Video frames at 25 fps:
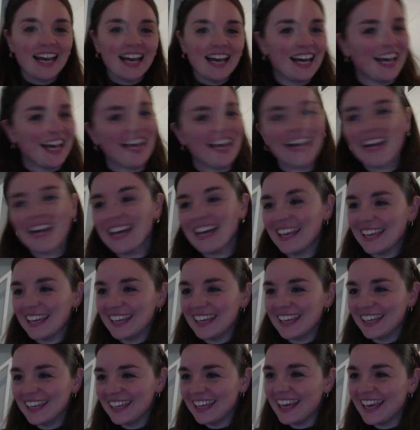
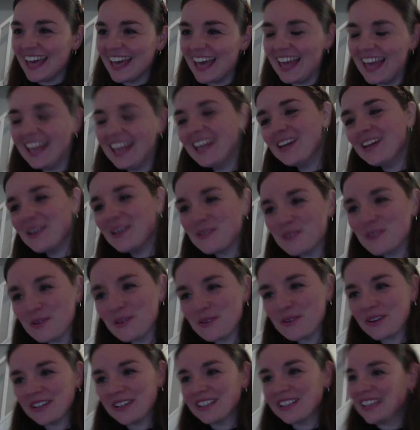Hi, hello
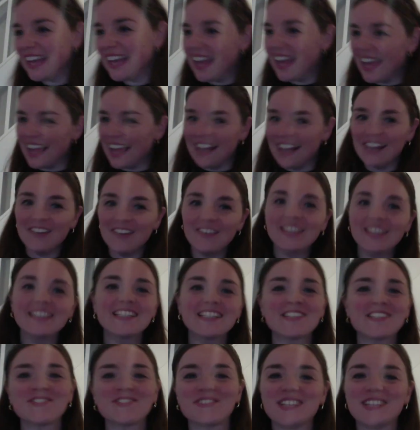everyone. Hello
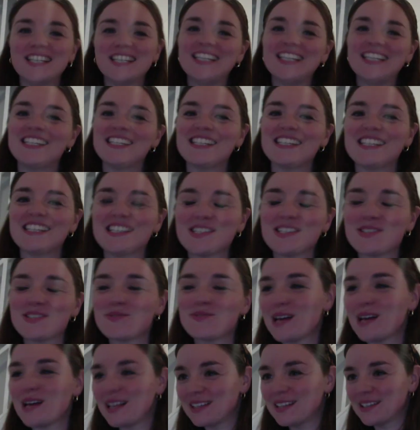English readers.
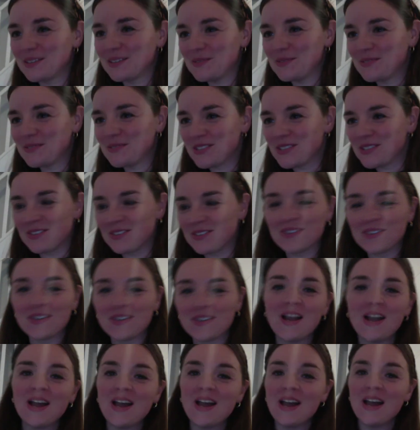Welcome to
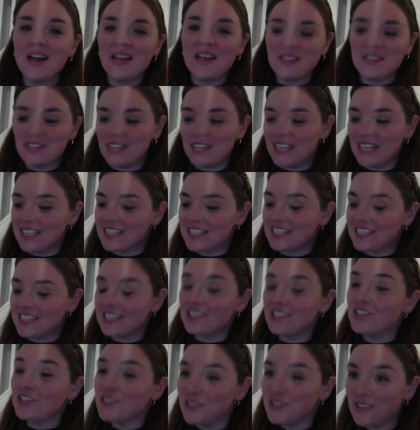this
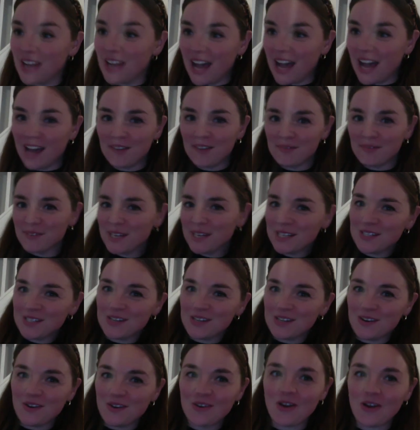new live read
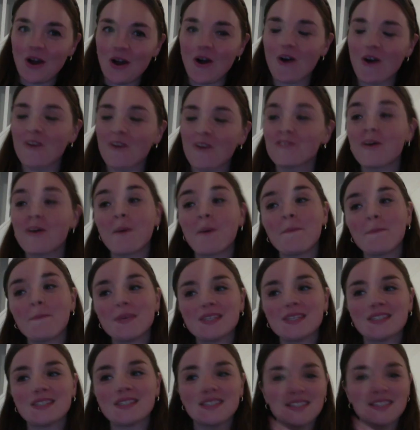along of
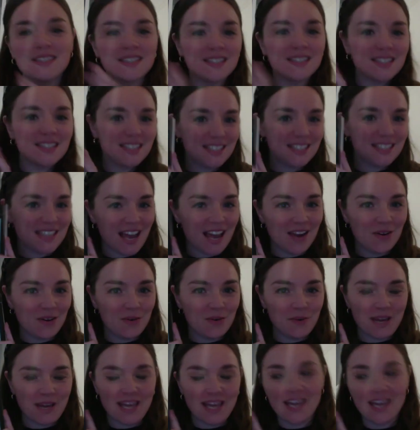Mrs.
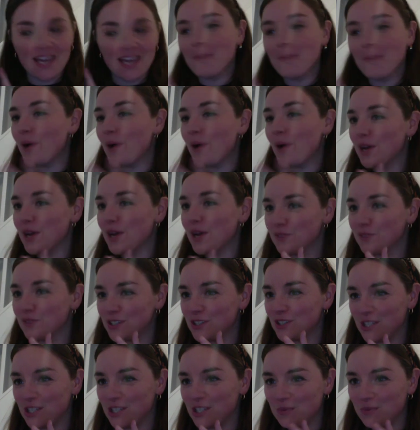Dalloway by
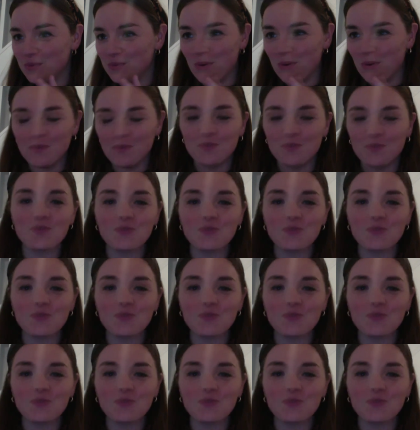Virginia Woolf.